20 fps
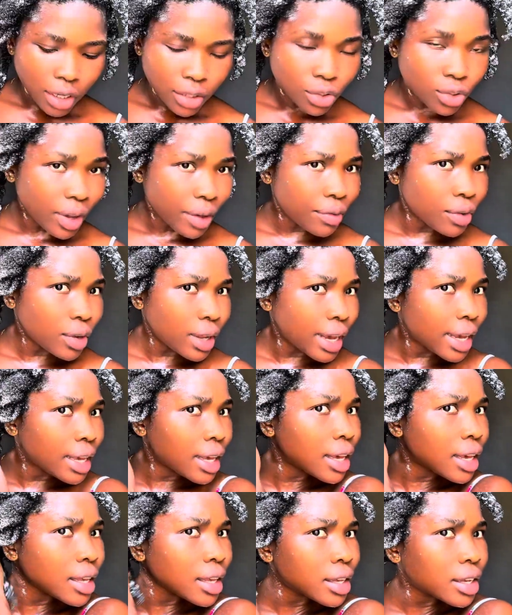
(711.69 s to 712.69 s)
so I feel
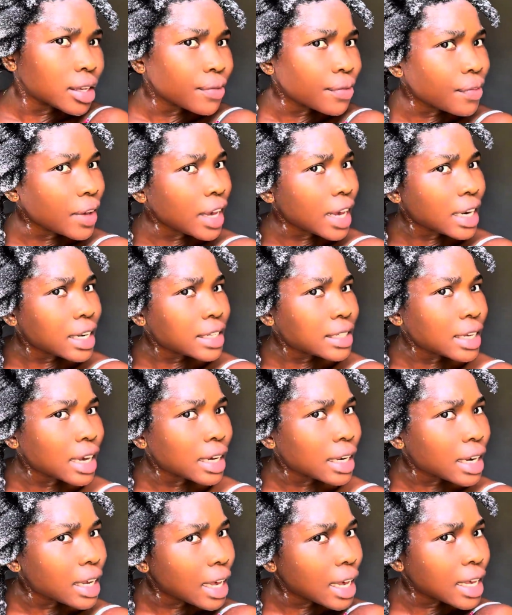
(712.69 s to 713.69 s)
like finger
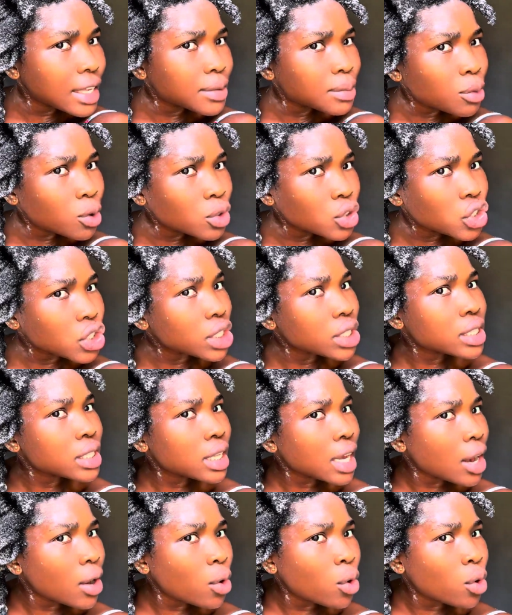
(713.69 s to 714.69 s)
detangling is more
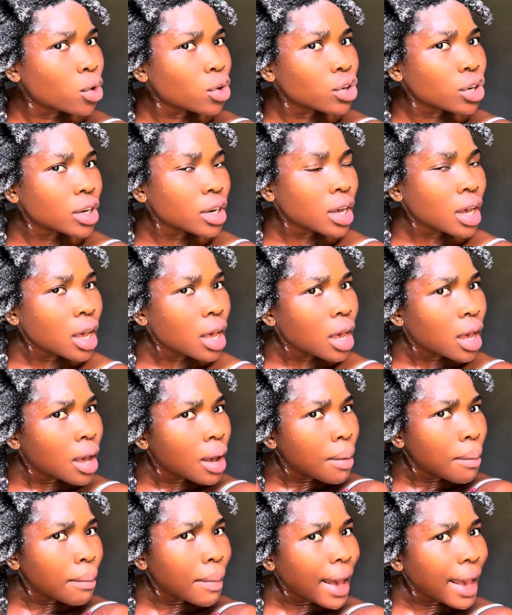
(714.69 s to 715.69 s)
gentler on
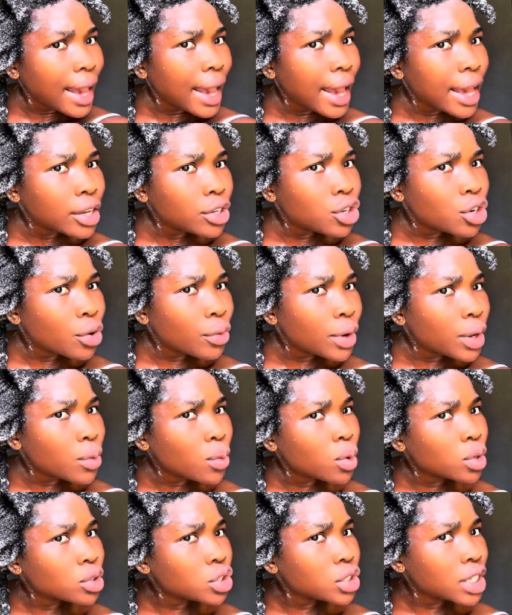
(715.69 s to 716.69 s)
my hair
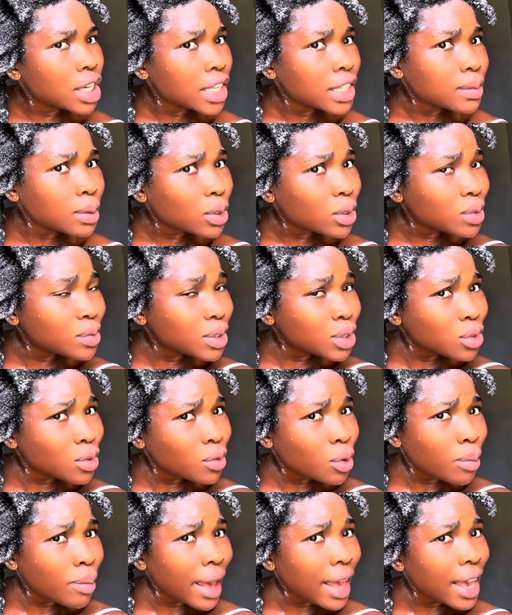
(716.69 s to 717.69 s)
during wash days, because first
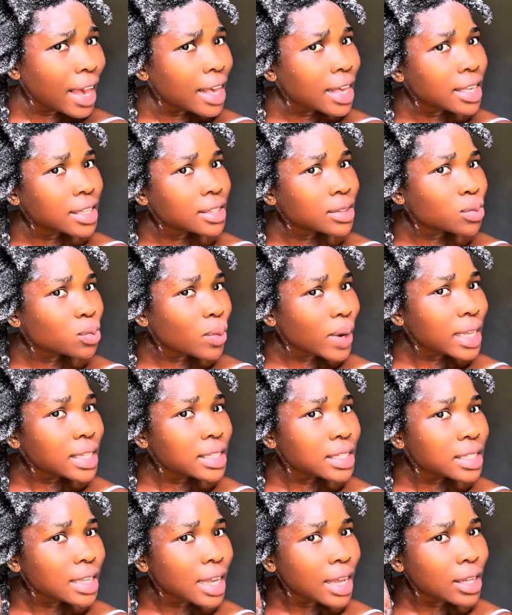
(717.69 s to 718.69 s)
of all, my hair is
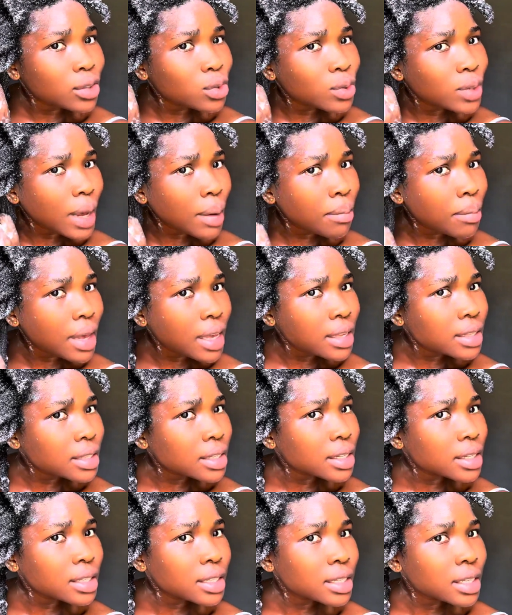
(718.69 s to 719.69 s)
wet, and so that makes
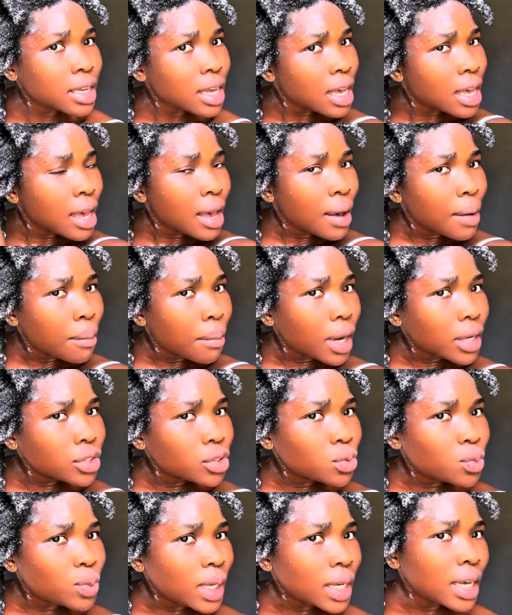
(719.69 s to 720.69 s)
it
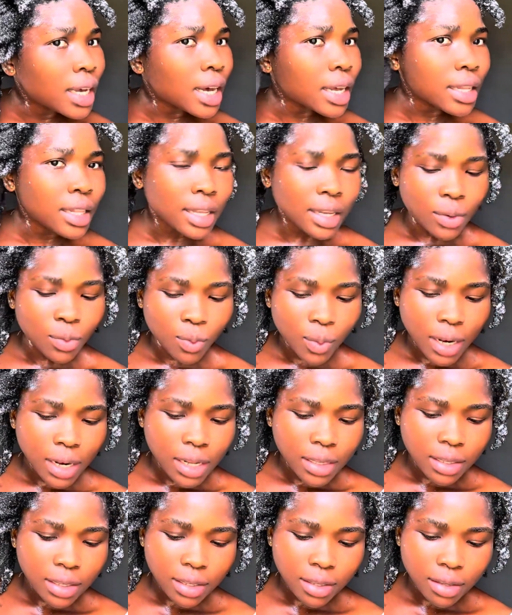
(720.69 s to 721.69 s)
much weaker than when
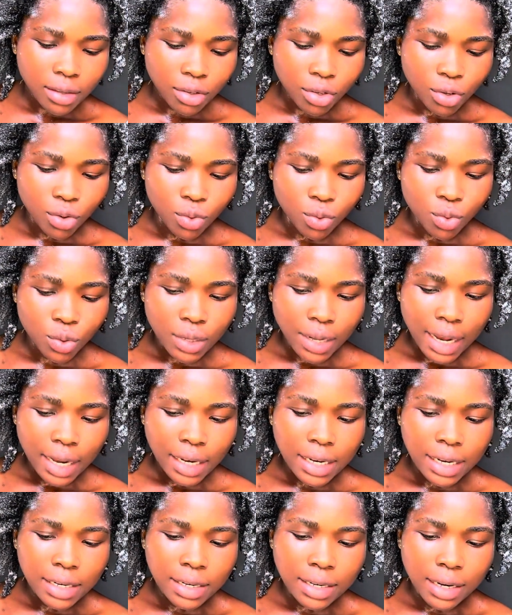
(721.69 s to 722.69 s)
it's, you know,
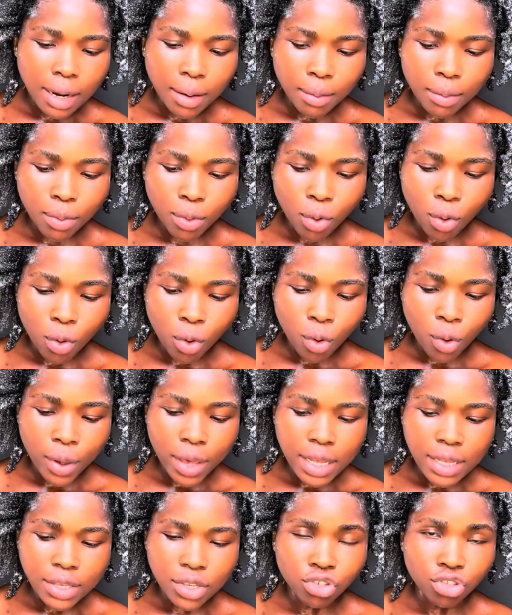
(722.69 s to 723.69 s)
slightly damp or
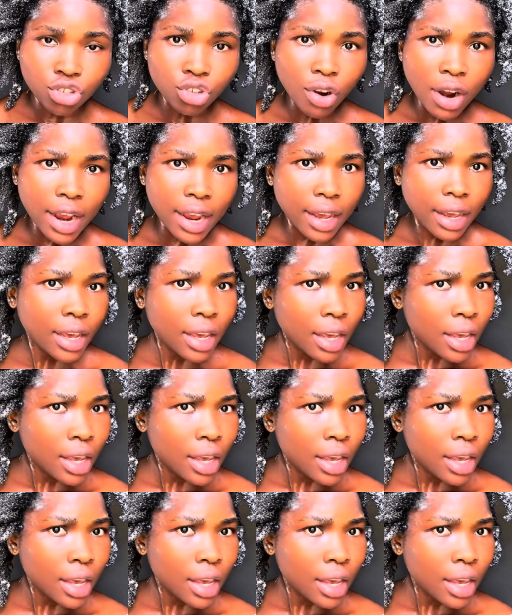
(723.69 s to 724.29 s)
it's dry.